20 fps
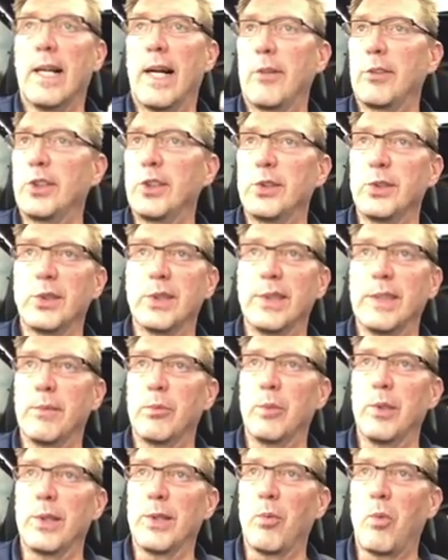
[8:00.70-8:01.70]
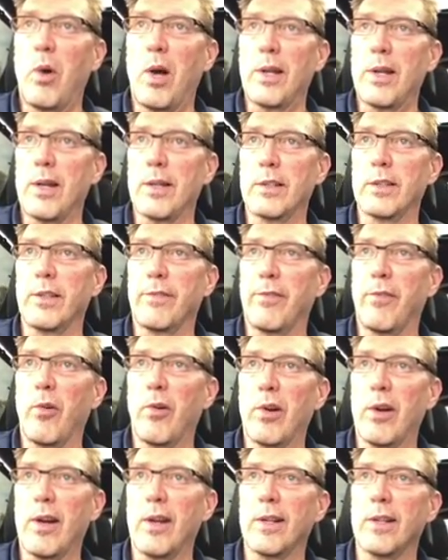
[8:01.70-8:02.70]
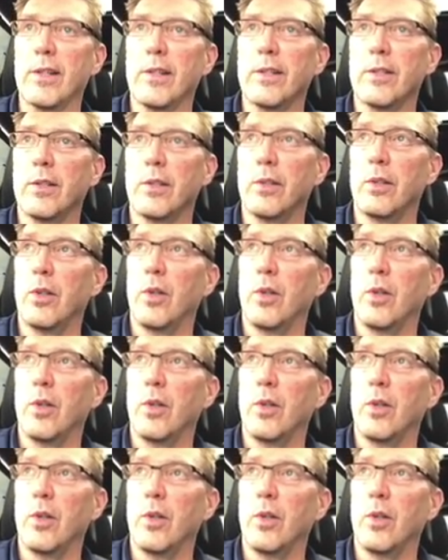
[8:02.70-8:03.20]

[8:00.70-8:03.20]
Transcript: I was using it with 100 to 400